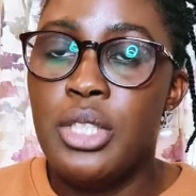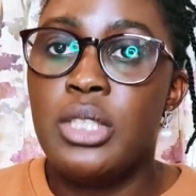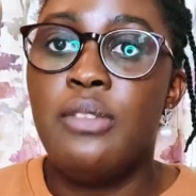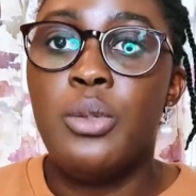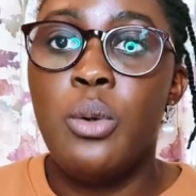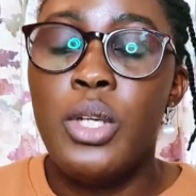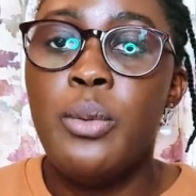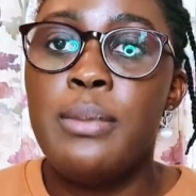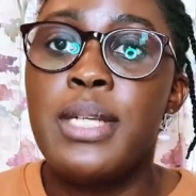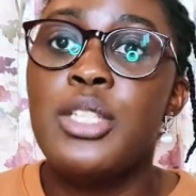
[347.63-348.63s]
If you go on the
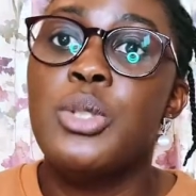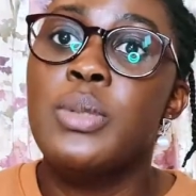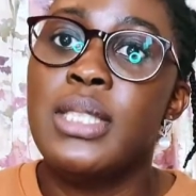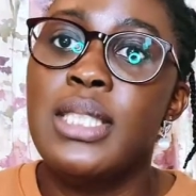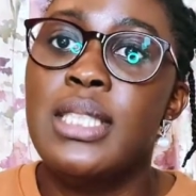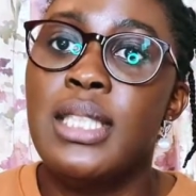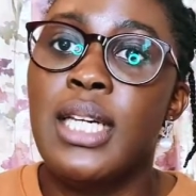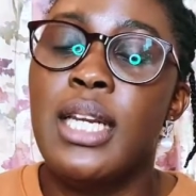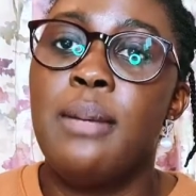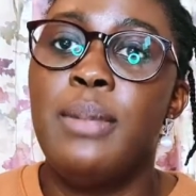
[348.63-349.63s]
website, you will see this
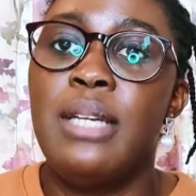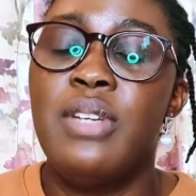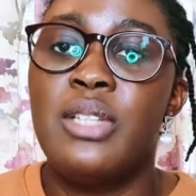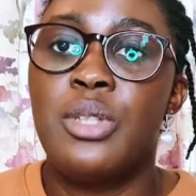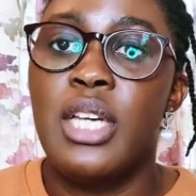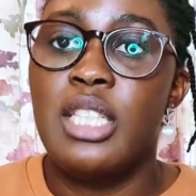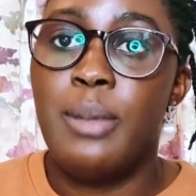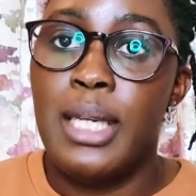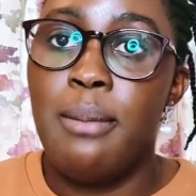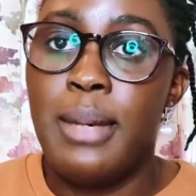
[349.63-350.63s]
again. I believe that's going to
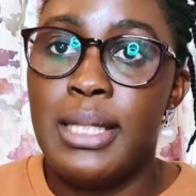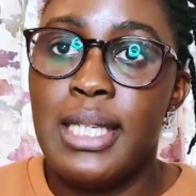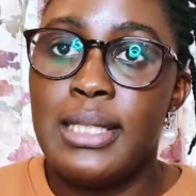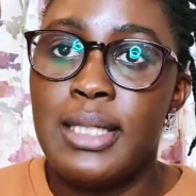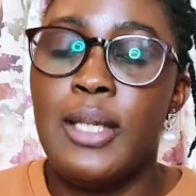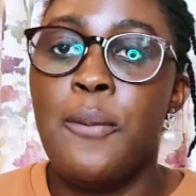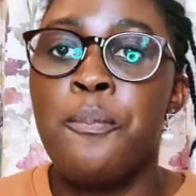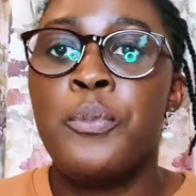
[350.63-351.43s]
explain it better to you.